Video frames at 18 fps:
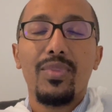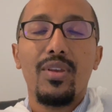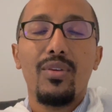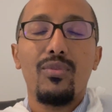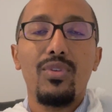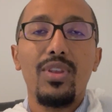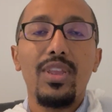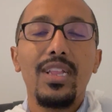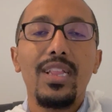
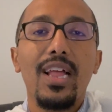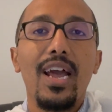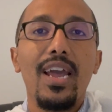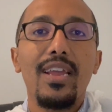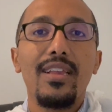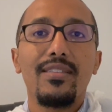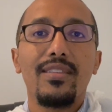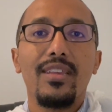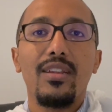
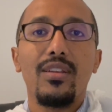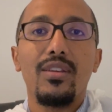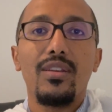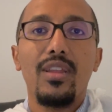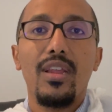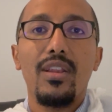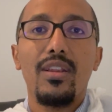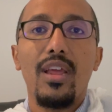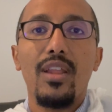realize
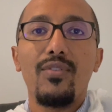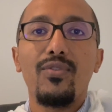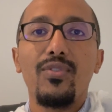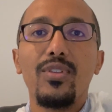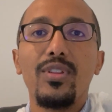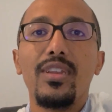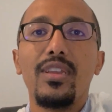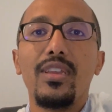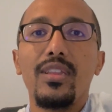and
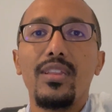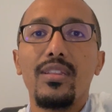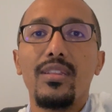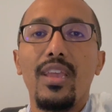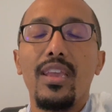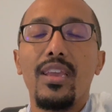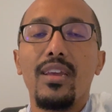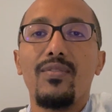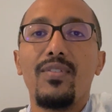fully
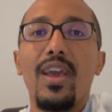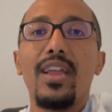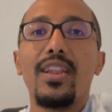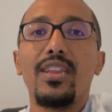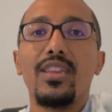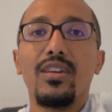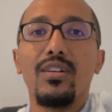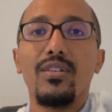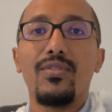take
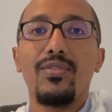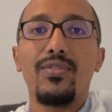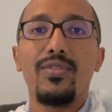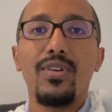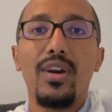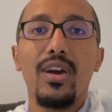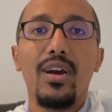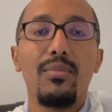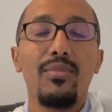advantage of
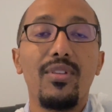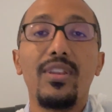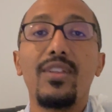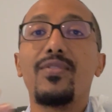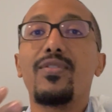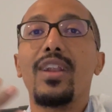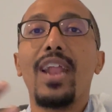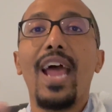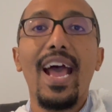the
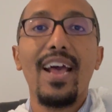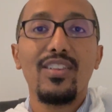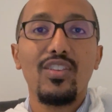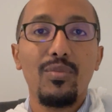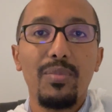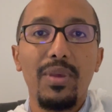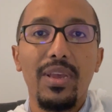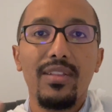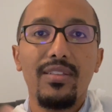different
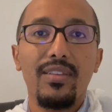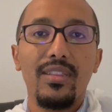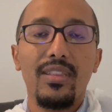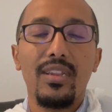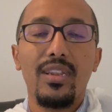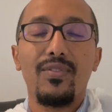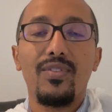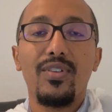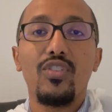aspects and the
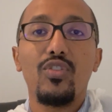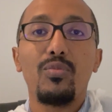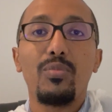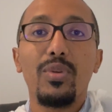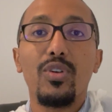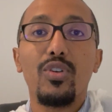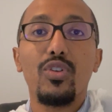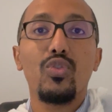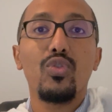different
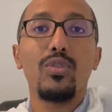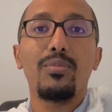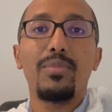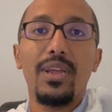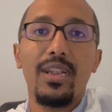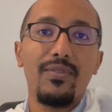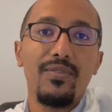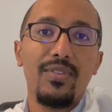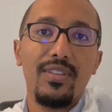spiritual
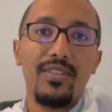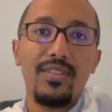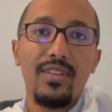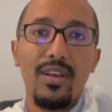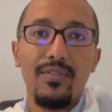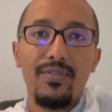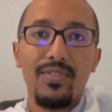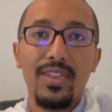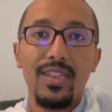benefits
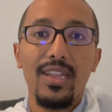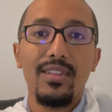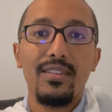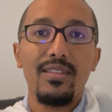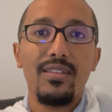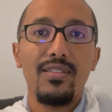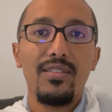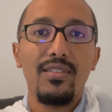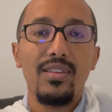of the
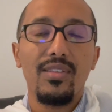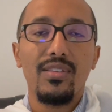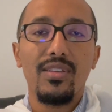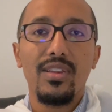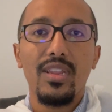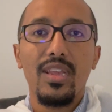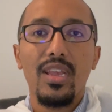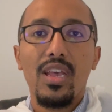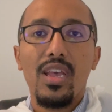Lenten
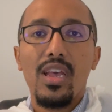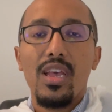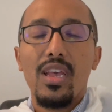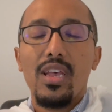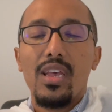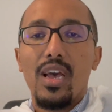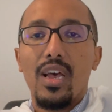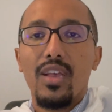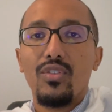season.
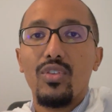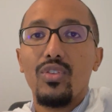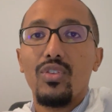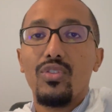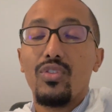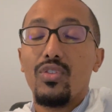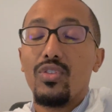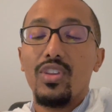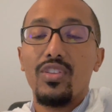So
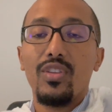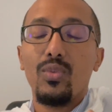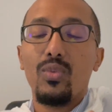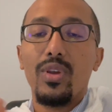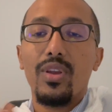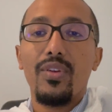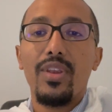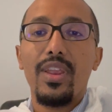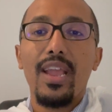just a
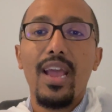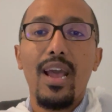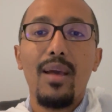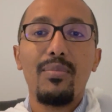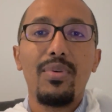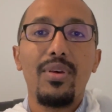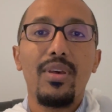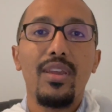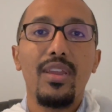quick
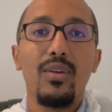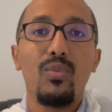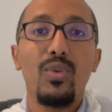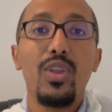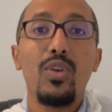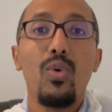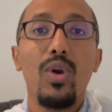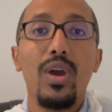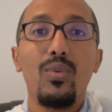recap. Yeah,
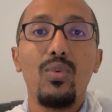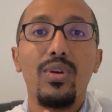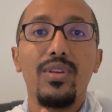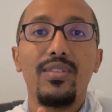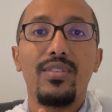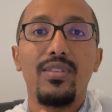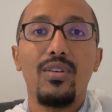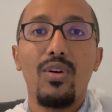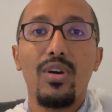week one
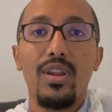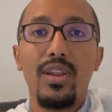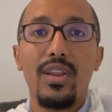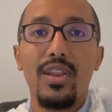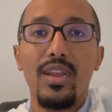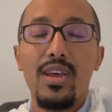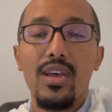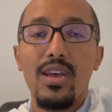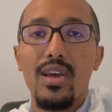was
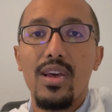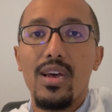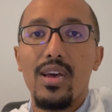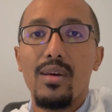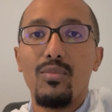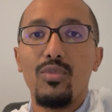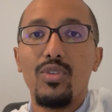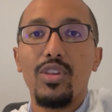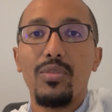
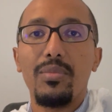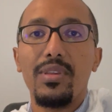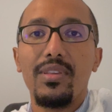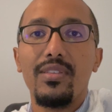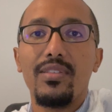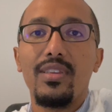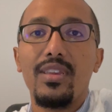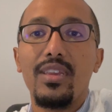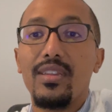Zorada, which
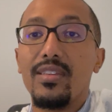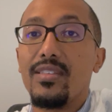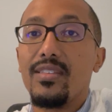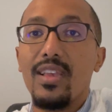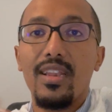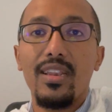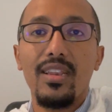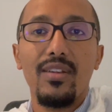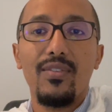means he
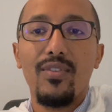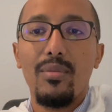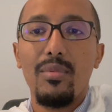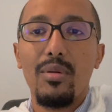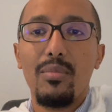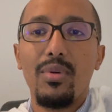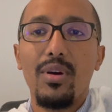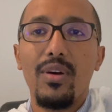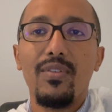descended from
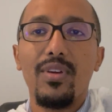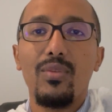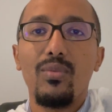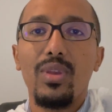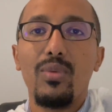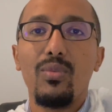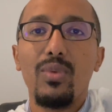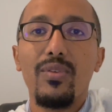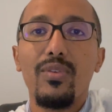above. And
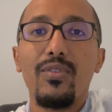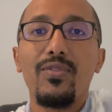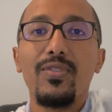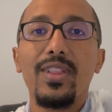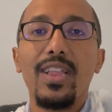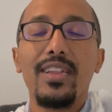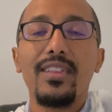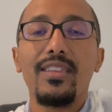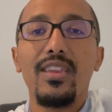we
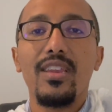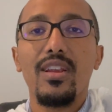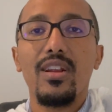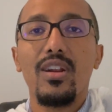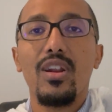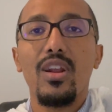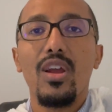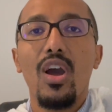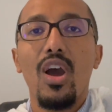reflect
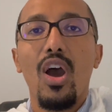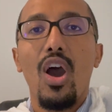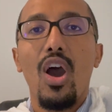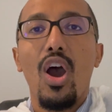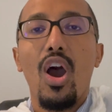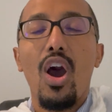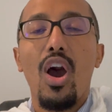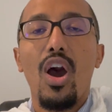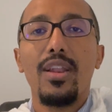here
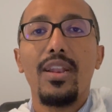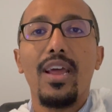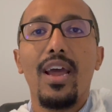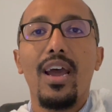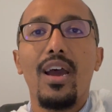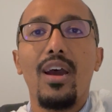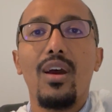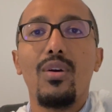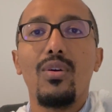on
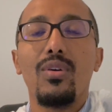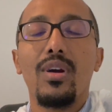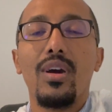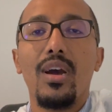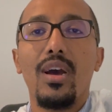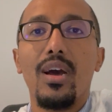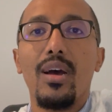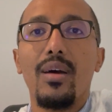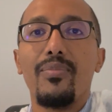
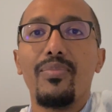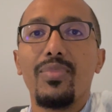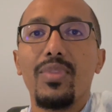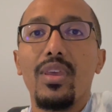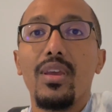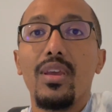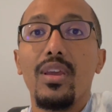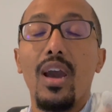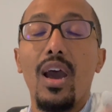how
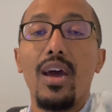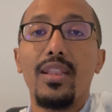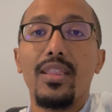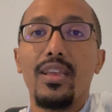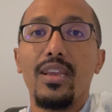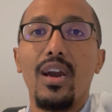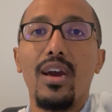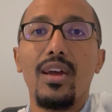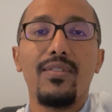God,
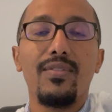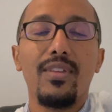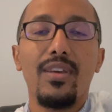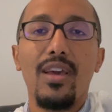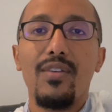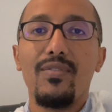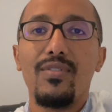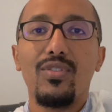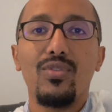the God of the
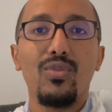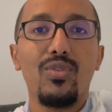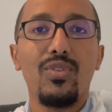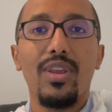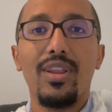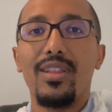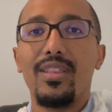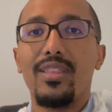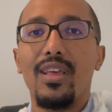heavens, who
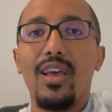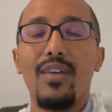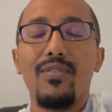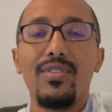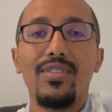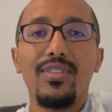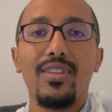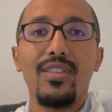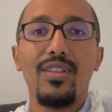created the
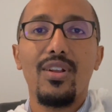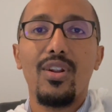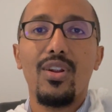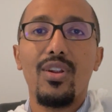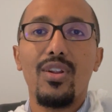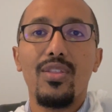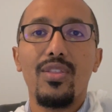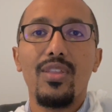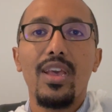heavens and the
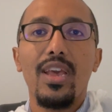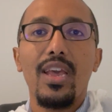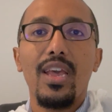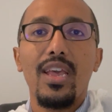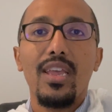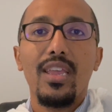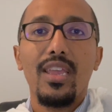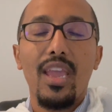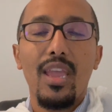earth,
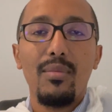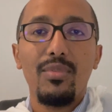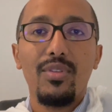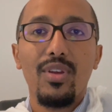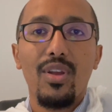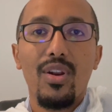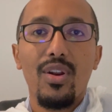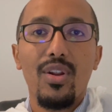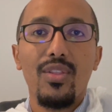came
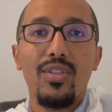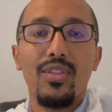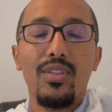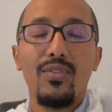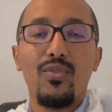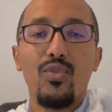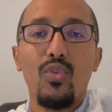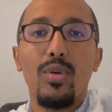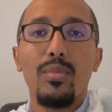to earth in the
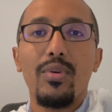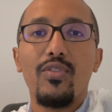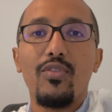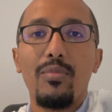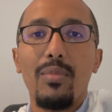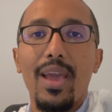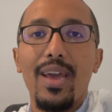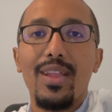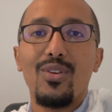form of
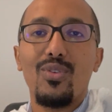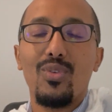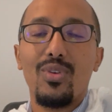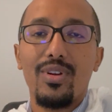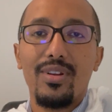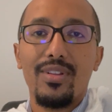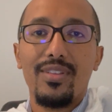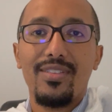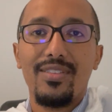man in
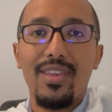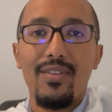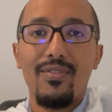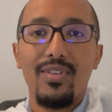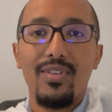order to save